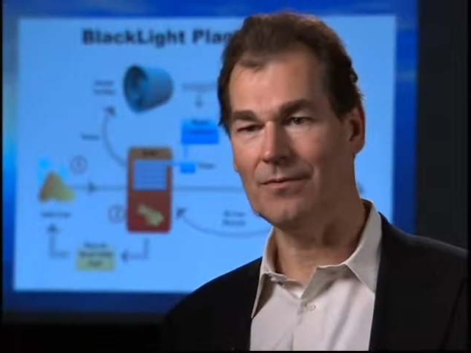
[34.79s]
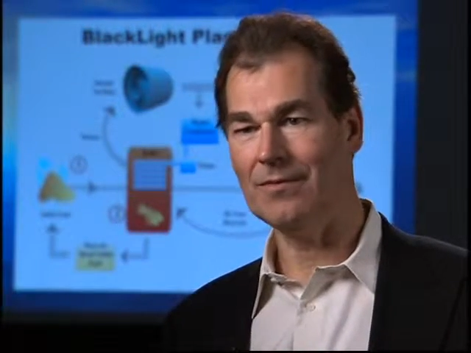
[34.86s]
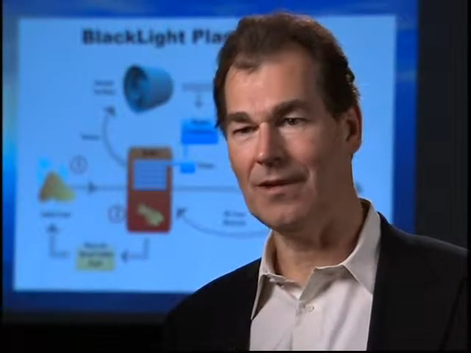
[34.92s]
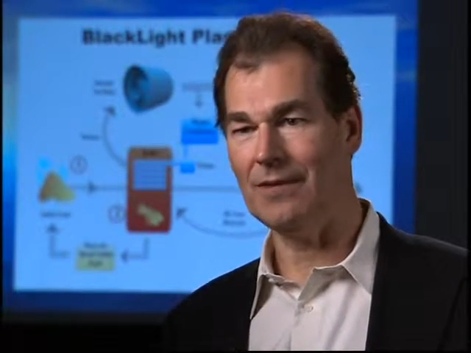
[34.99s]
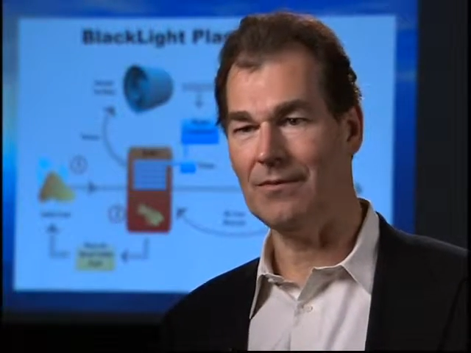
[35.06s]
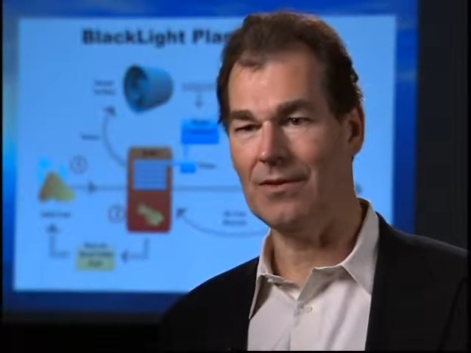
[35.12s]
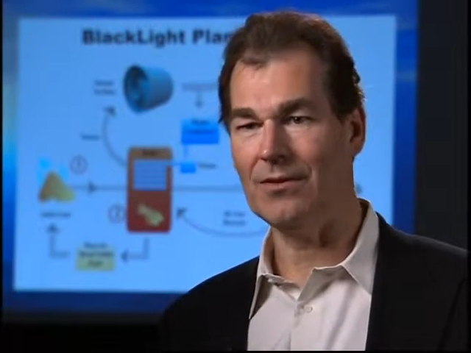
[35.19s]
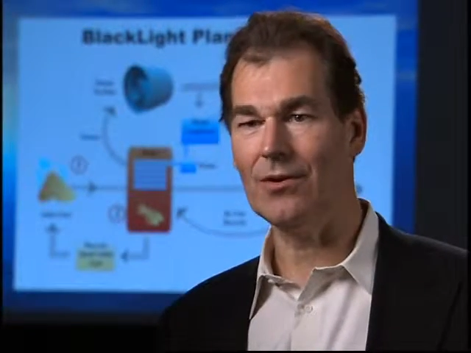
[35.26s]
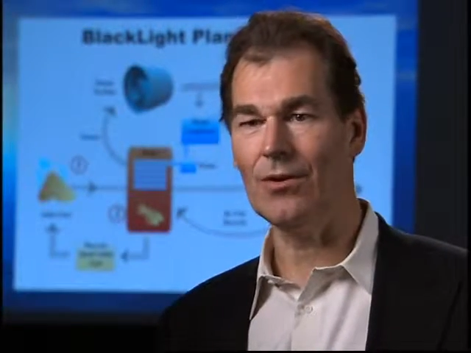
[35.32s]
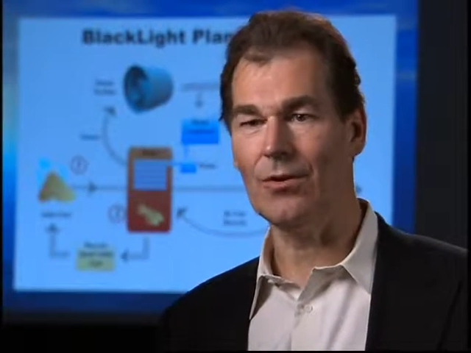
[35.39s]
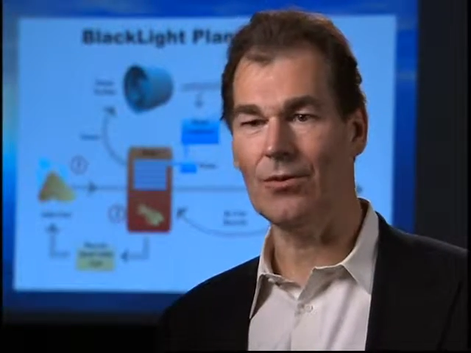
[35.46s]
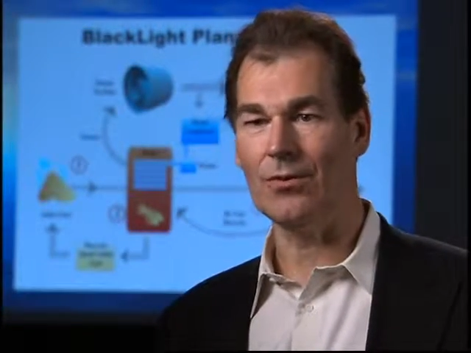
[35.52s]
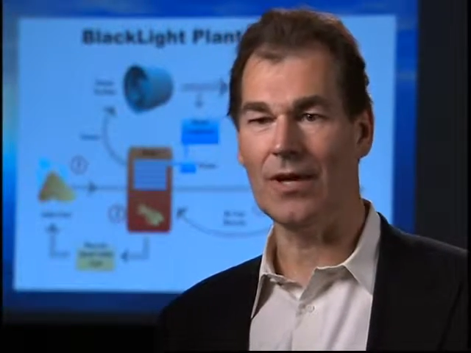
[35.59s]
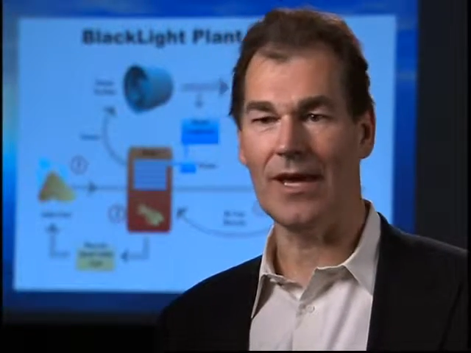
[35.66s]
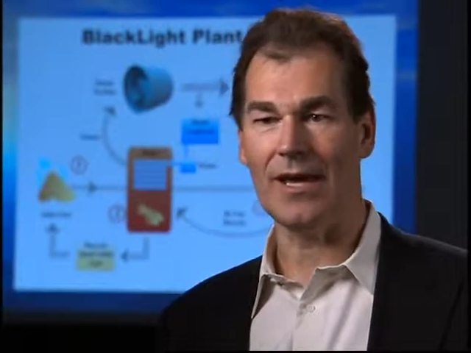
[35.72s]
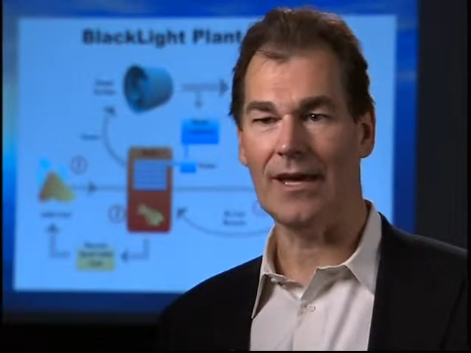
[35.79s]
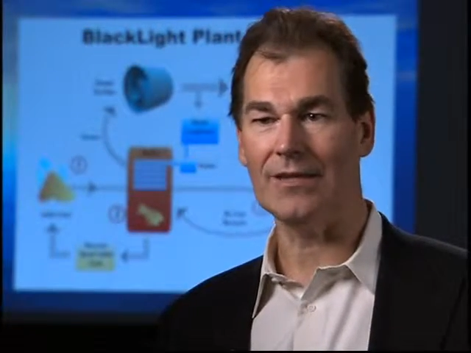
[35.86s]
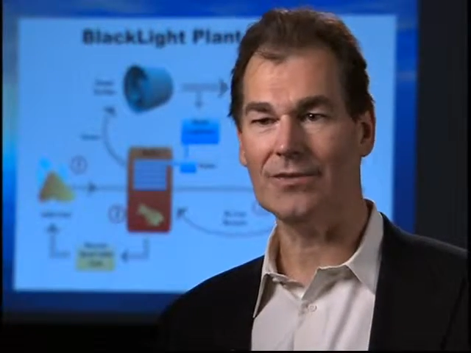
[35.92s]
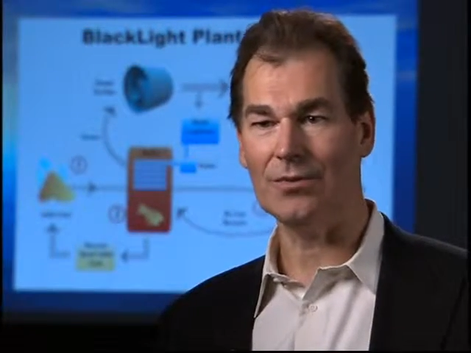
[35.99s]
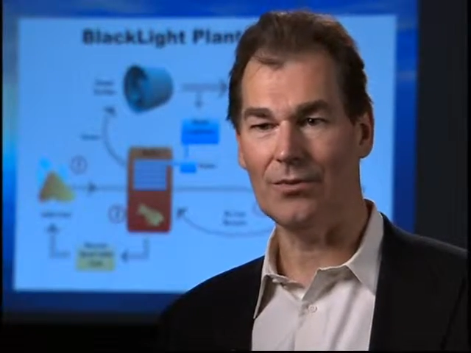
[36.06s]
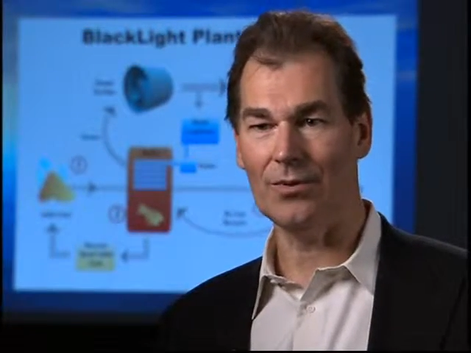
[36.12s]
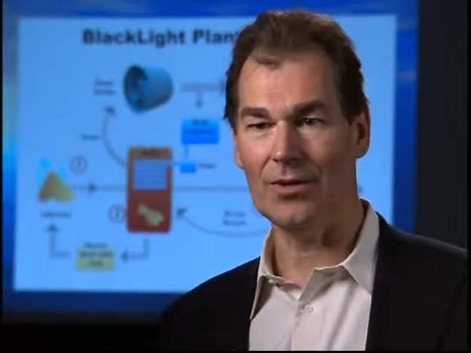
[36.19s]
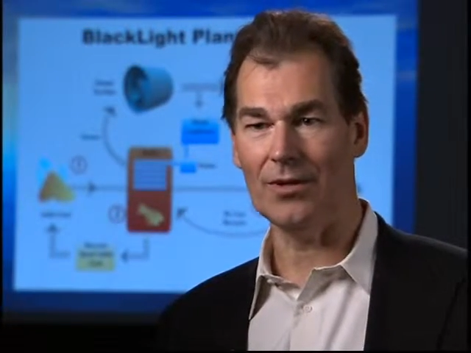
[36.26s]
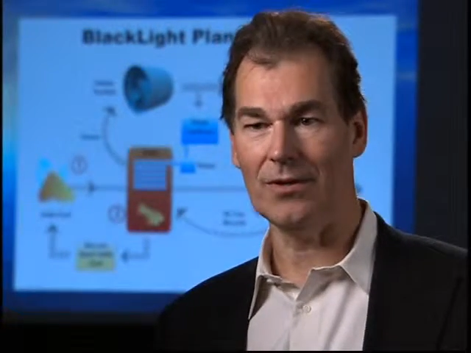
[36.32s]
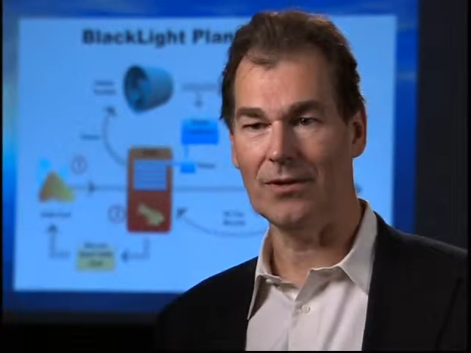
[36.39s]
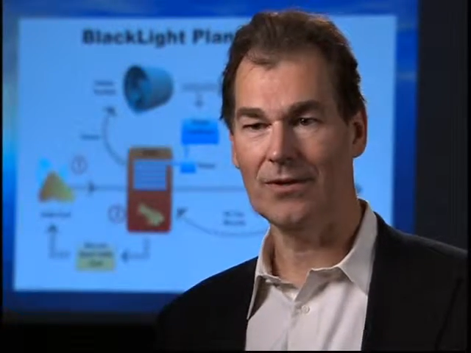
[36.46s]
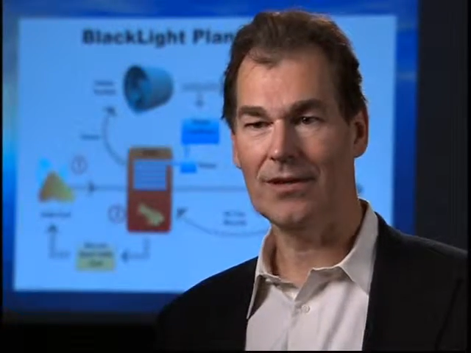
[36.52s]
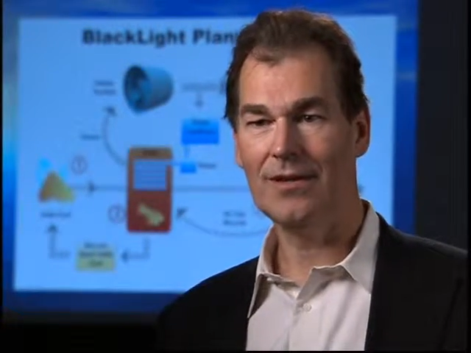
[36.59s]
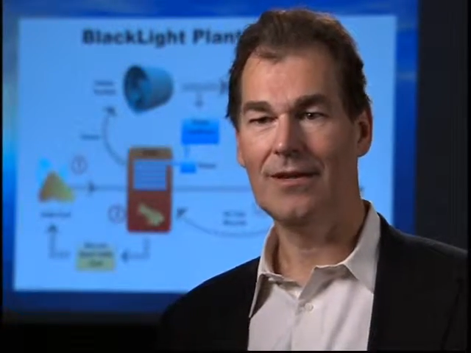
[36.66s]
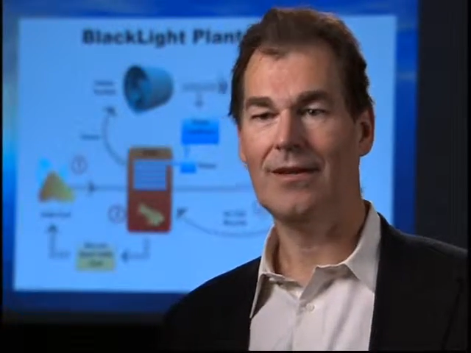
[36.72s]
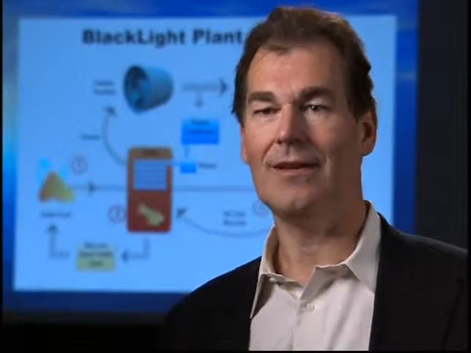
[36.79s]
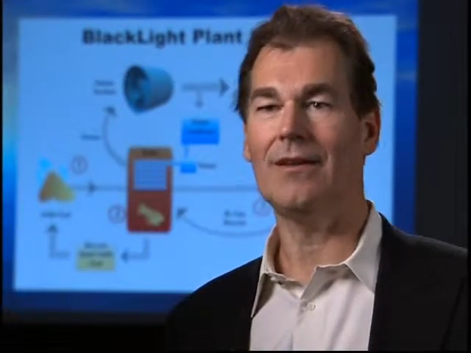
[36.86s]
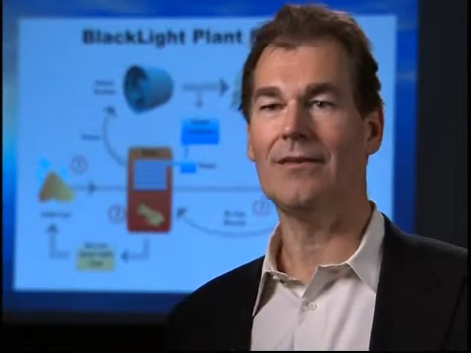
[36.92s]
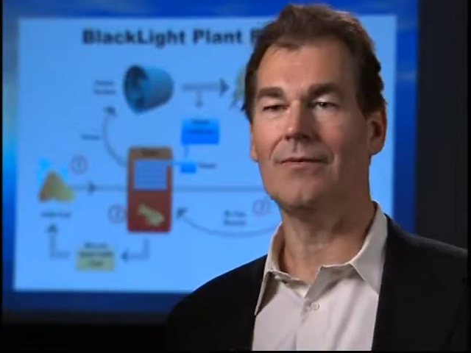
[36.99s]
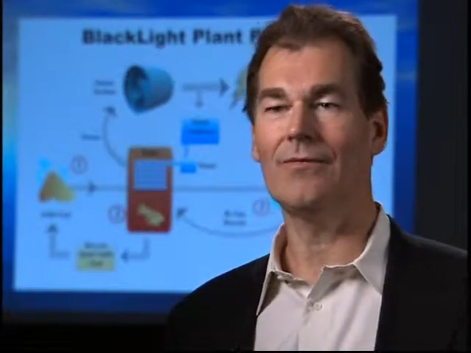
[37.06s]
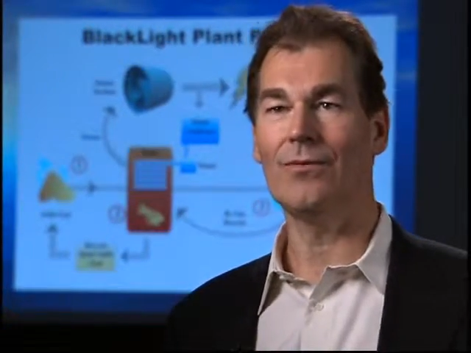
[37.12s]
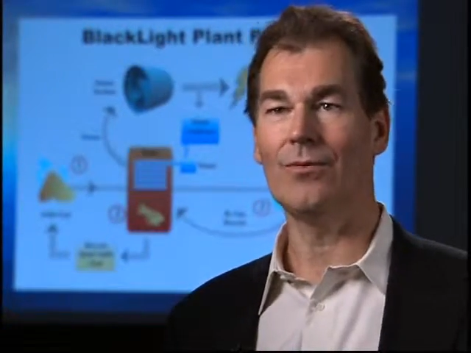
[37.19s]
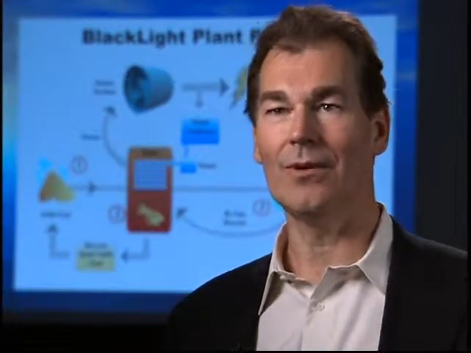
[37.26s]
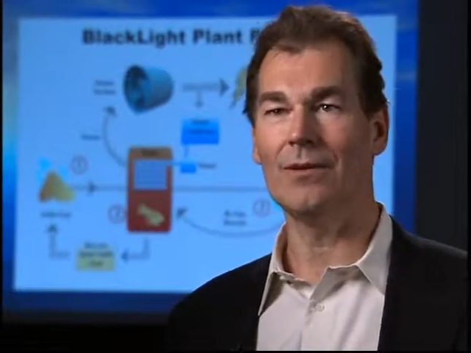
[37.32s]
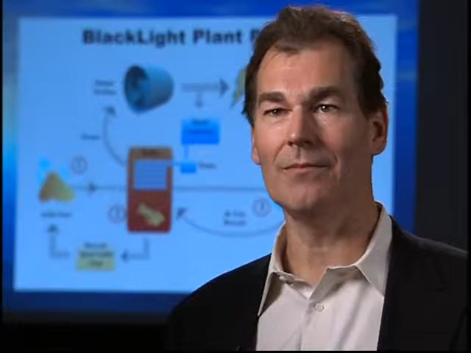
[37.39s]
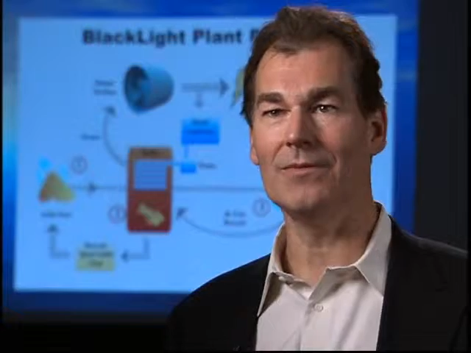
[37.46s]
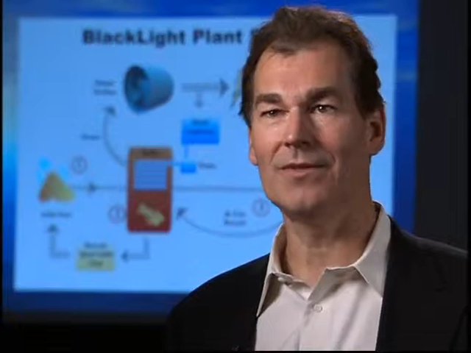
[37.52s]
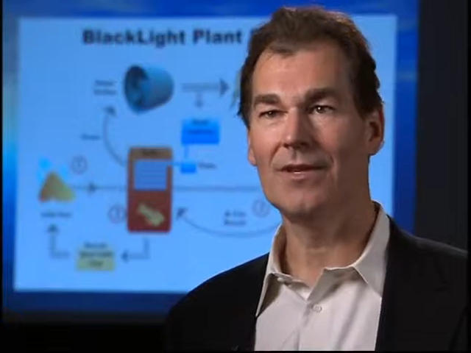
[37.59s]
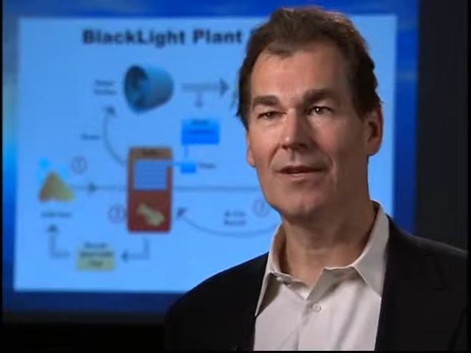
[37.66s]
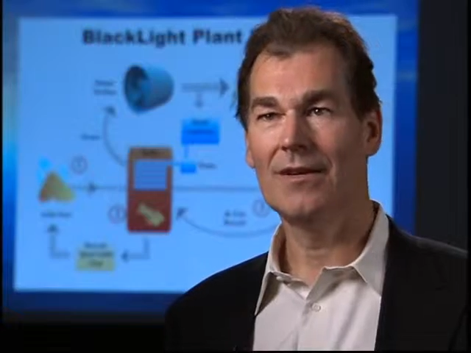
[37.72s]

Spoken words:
namely coal, gas, oil, and other forms,